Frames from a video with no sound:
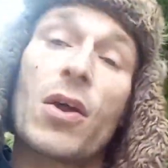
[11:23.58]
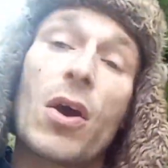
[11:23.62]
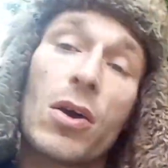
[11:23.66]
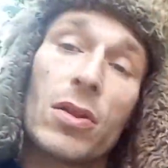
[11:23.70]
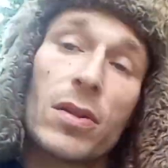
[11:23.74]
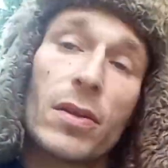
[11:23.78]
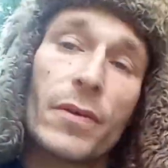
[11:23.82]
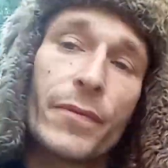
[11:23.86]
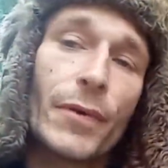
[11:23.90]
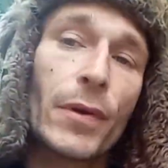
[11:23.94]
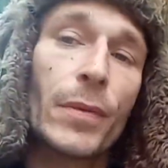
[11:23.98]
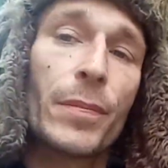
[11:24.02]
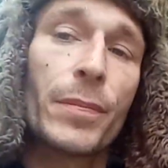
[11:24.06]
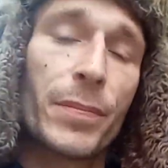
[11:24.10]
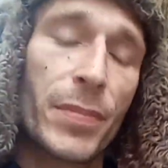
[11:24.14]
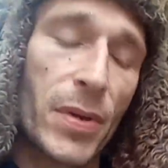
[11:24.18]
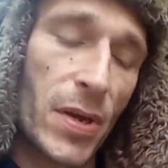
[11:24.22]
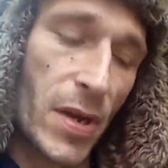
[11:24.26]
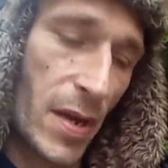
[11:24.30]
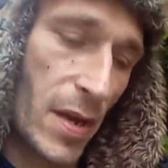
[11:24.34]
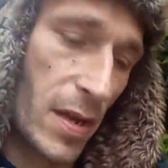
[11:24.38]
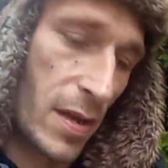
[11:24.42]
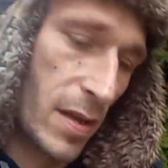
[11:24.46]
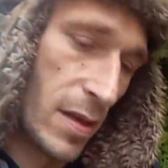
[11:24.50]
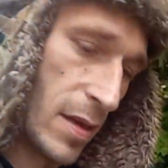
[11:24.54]
all of them,
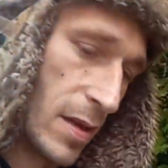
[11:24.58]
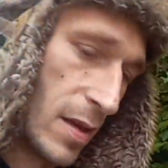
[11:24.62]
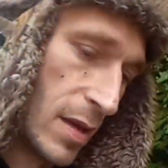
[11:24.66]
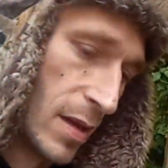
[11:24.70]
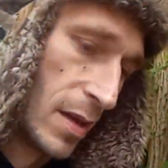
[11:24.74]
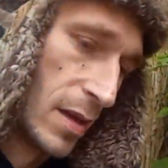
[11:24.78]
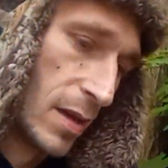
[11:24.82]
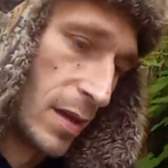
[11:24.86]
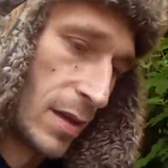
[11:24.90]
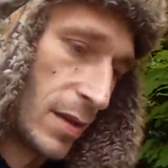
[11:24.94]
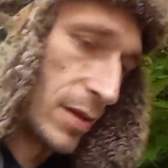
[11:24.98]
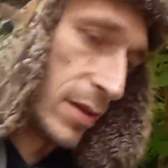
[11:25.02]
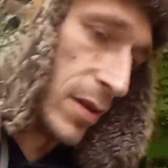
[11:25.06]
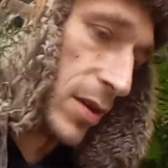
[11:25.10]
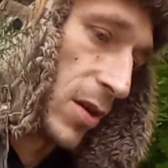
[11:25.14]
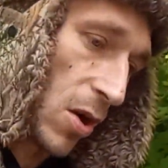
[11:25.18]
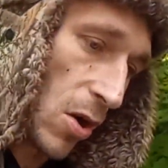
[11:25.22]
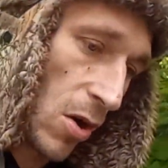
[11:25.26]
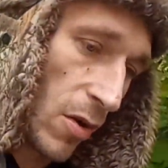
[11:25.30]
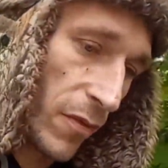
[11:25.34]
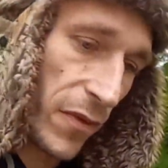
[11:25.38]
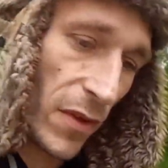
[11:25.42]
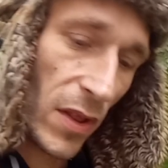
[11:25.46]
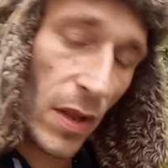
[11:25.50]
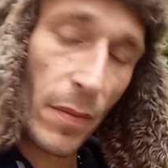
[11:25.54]
but
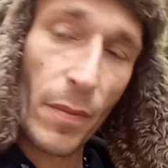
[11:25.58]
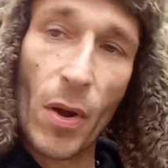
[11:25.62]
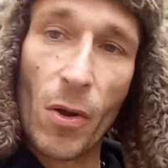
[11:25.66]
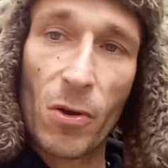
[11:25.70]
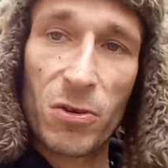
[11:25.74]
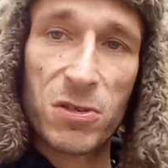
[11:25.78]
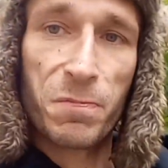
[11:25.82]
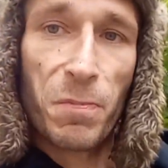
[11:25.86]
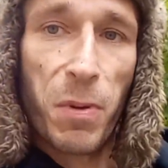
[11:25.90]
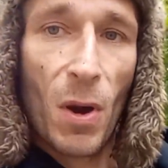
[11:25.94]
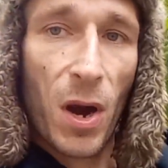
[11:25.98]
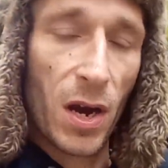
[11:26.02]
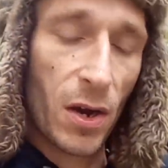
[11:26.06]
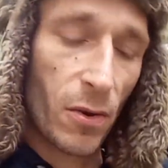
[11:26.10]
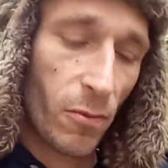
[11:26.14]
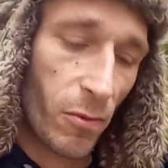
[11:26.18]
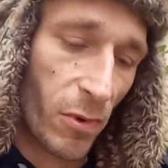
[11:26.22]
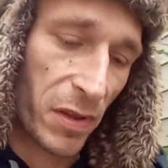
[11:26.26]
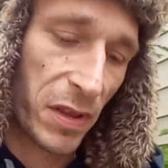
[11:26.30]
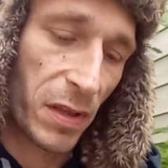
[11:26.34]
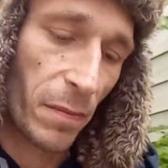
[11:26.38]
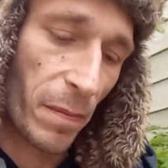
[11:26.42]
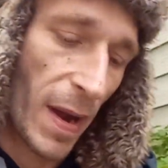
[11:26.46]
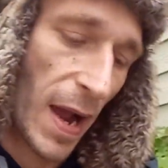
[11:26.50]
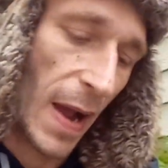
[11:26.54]
for the most part
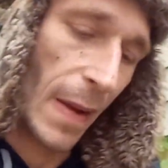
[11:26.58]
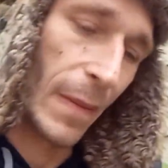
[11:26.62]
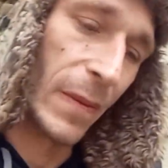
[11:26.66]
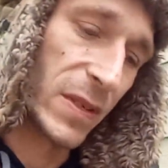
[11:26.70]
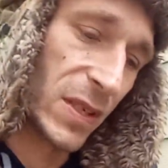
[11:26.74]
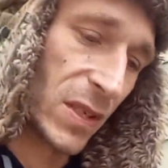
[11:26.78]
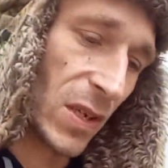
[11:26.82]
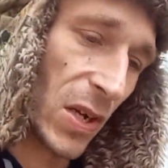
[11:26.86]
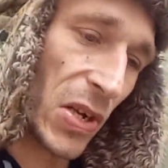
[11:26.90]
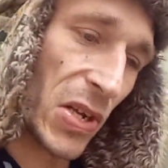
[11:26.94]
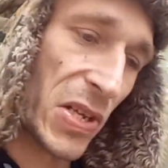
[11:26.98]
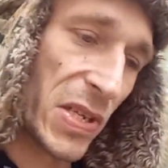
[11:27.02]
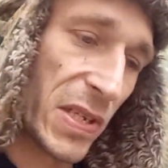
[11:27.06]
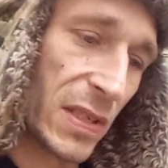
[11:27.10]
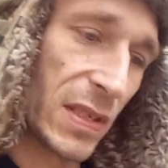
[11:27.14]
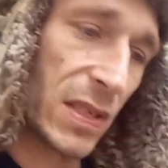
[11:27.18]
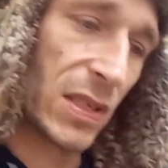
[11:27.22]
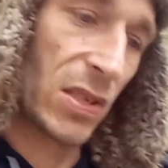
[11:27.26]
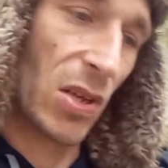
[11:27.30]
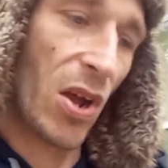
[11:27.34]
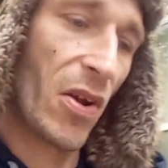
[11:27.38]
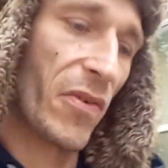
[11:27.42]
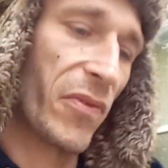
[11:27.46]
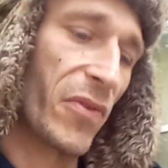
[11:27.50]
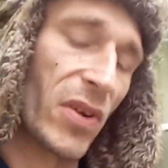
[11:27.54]
with the Bible studies and
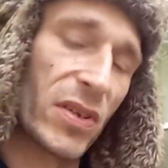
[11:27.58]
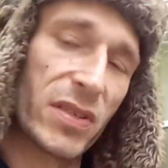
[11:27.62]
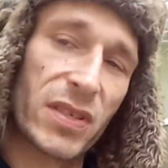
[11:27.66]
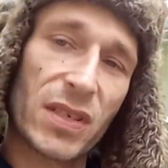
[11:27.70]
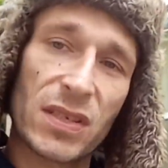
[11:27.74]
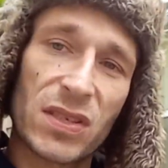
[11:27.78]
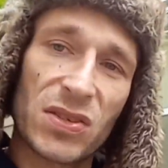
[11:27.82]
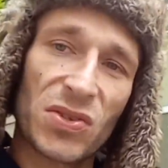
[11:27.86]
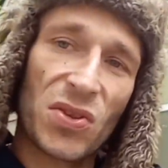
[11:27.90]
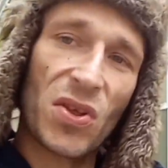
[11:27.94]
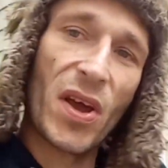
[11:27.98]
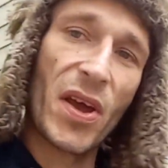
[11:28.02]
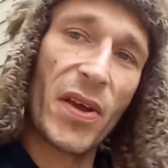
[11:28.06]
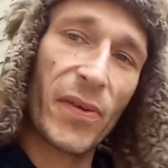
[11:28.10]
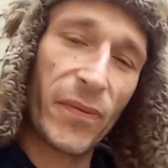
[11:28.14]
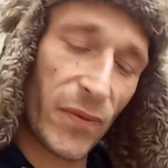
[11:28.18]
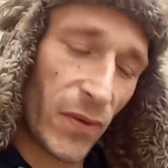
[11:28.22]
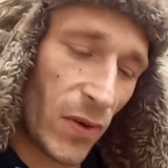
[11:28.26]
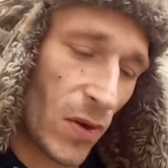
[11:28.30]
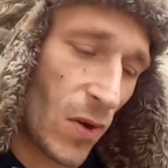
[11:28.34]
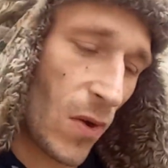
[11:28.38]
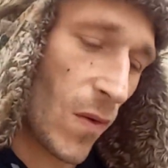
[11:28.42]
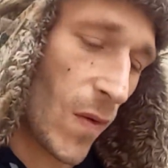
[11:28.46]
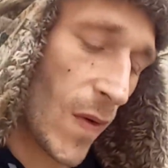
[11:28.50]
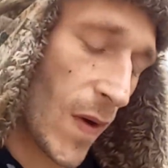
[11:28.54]
stuff, because it's life,
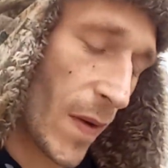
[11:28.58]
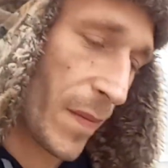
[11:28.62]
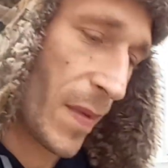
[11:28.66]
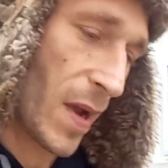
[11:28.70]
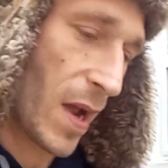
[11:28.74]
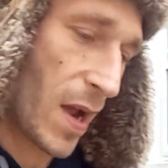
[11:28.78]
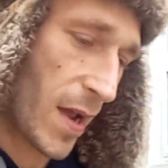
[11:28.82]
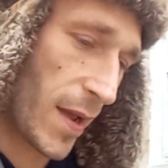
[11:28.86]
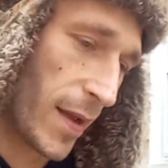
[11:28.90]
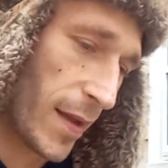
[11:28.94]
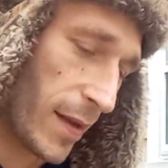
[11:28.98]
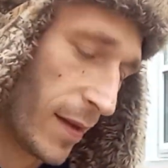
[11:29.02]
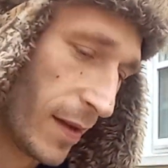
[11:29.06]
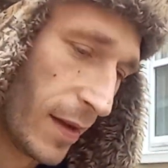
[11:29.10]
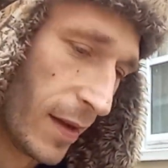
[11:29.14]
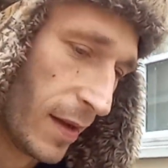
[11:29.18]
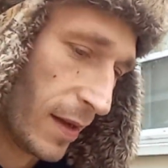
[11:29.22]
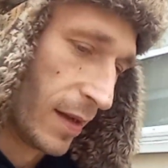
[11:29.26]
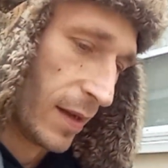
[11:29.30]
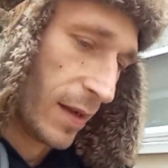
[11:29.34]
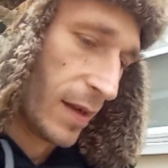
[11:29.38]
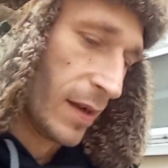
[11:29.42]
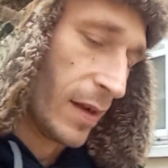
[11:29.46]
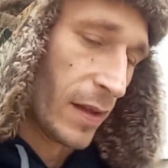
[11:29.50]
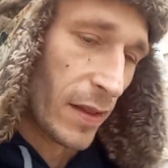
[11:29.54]

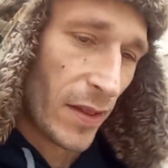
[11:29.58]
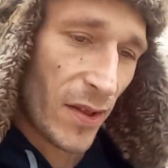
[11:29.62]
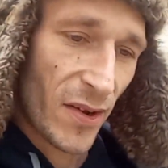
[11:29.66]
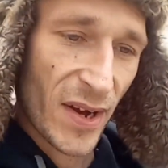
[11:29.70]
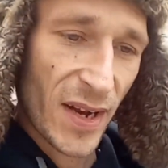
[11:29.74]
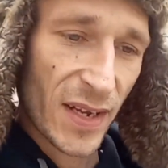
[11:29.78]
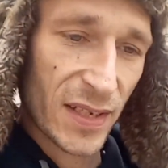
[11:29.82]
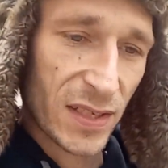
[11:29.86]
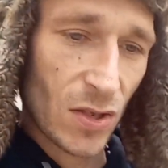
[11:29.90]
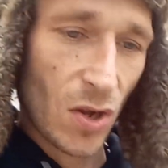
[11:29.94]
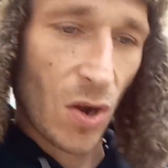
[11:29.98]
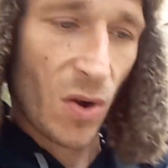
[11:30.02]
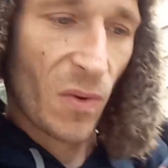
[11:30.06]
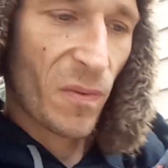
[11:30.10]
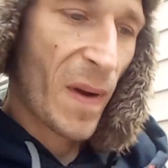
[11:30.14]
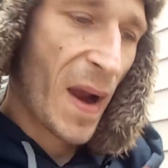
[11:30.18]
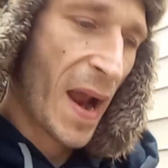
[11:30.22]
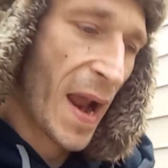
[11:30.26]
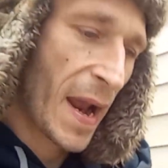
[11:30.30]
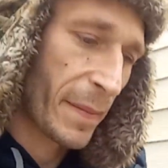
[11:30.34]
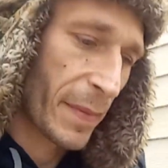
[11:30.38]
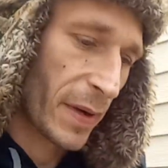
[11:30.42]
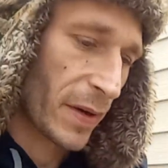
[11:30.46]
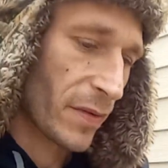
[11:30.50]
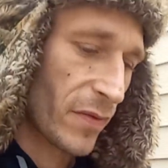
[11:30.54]
there is no
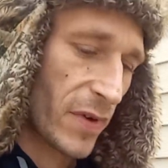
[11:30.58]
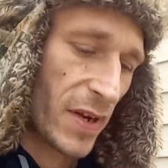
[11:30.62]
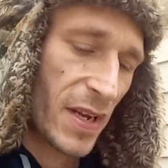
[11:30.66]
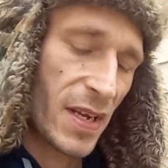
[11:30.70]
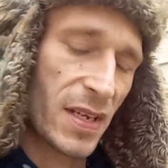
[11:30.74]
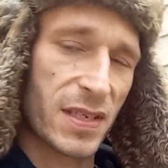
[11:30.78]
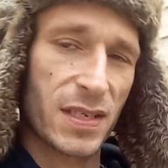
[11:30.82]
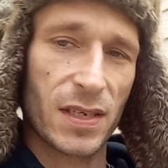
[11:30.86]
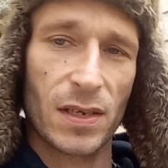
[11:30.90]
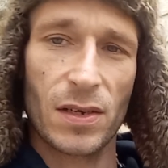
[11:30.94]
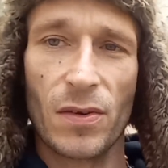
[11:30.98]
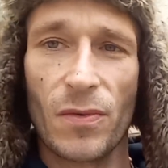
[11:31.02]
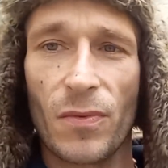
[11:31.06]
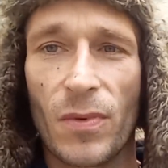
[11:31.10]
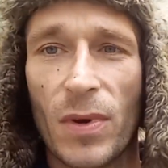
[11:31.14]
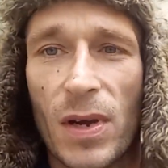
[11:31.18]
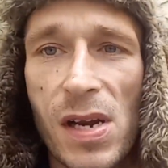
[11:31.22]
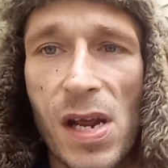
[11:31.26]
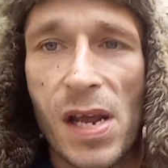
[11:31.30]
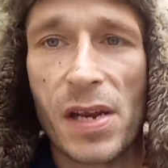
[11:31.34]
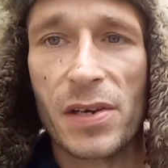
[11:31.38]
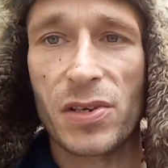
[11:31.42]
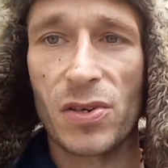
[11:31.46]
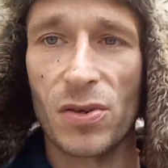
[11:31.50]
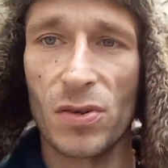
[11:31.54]
rhyme and reason of what
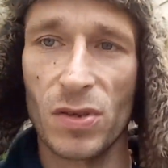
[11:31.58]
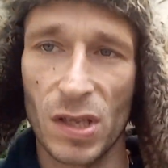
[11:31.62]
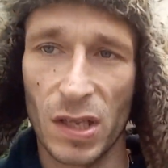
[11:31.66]
I do.